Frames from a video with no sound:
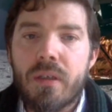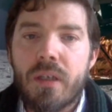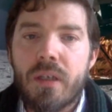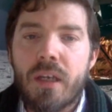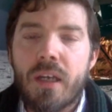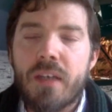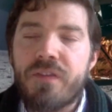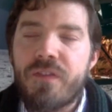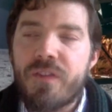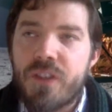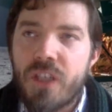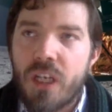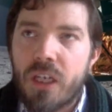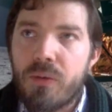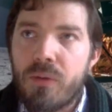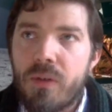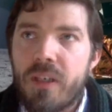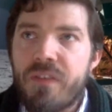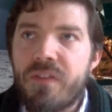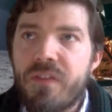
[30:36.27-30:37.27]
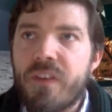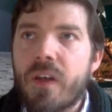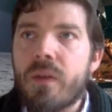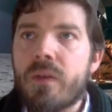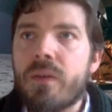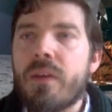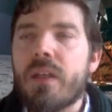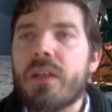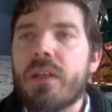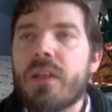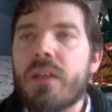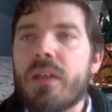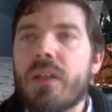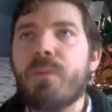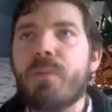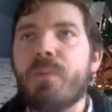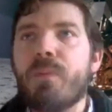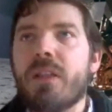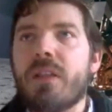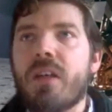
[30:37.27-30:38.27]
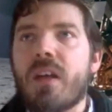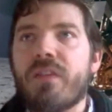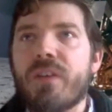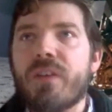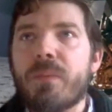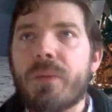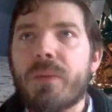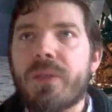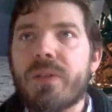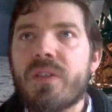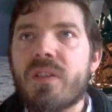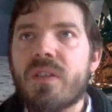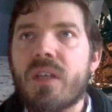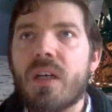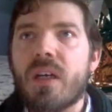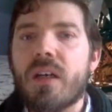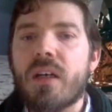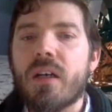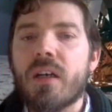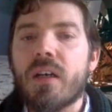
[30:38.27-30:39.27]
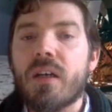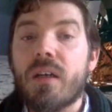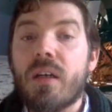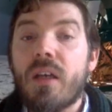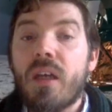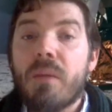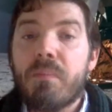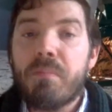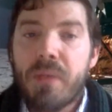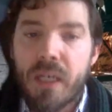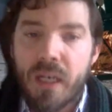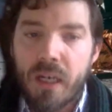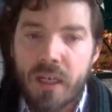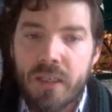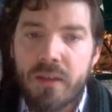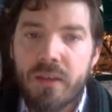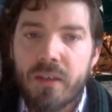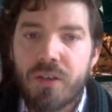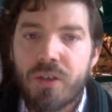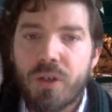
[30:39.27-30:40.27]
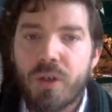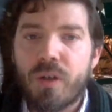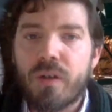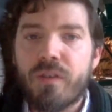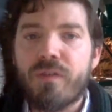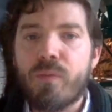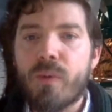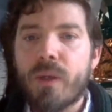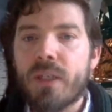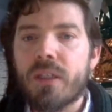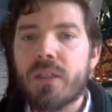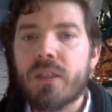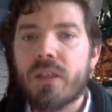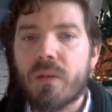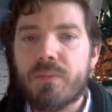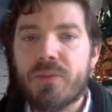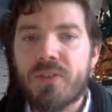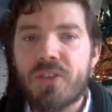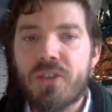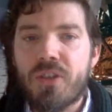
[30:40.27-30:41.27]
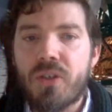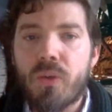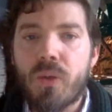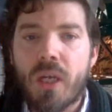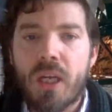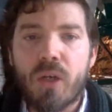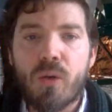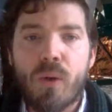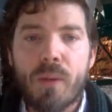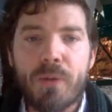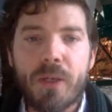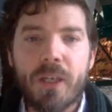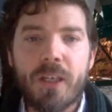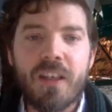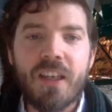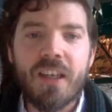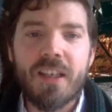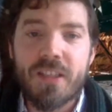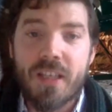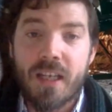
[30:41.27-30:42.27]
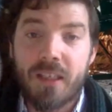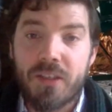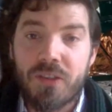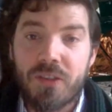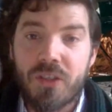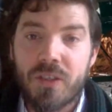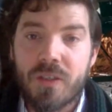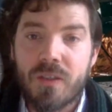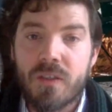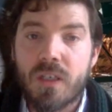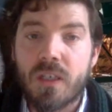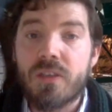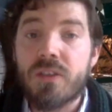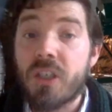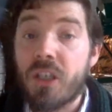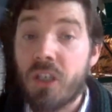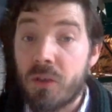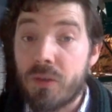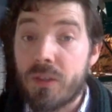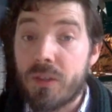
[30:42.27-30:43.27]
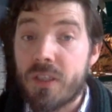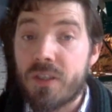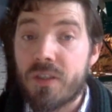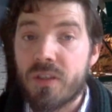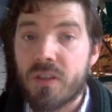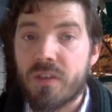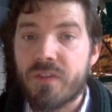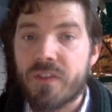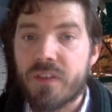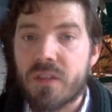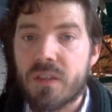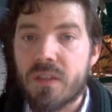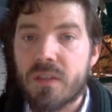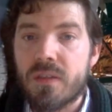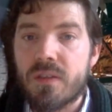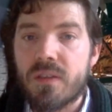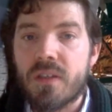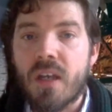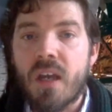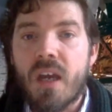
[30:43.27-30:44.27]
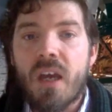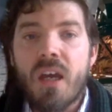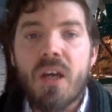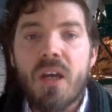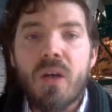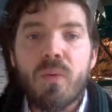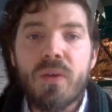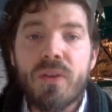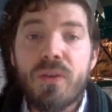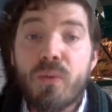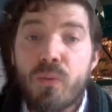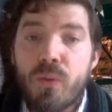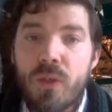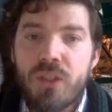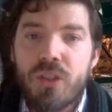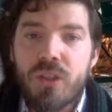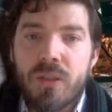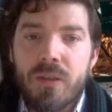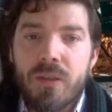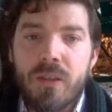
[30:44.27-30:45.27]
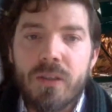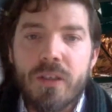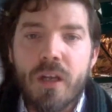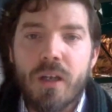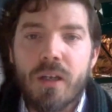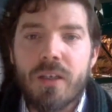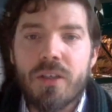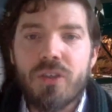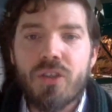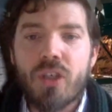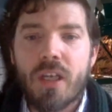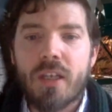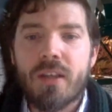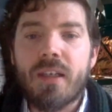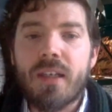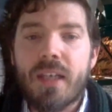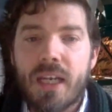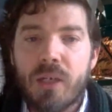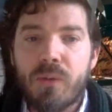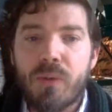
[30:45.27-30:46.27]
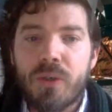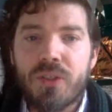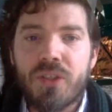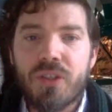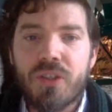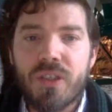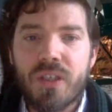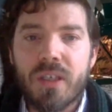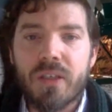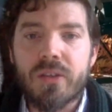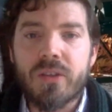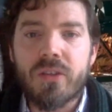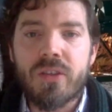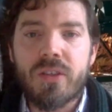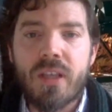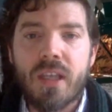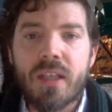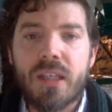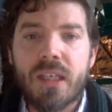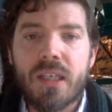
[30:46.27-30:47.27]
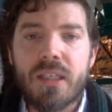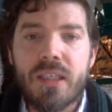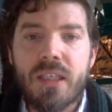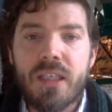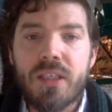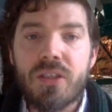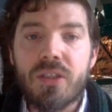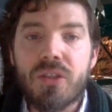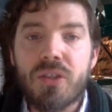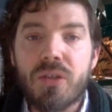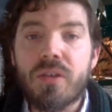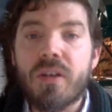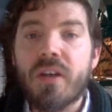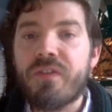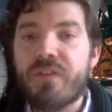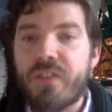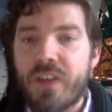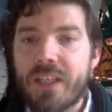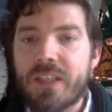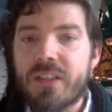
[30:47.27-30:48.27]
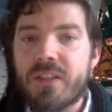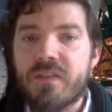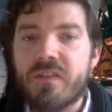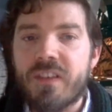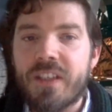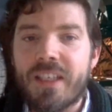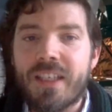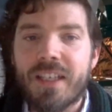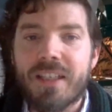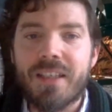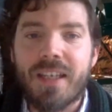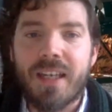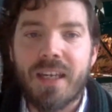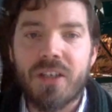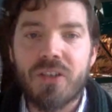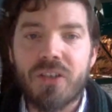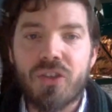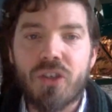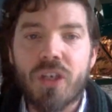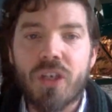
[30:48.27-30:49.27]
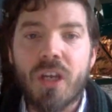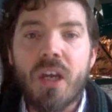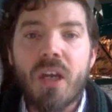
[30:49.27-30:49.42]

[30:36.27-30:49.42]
I've generally found that European governments are behind the curve when it comes to equipping intelligence and security services with the regional knowledge and the language skills that they need to effectively engage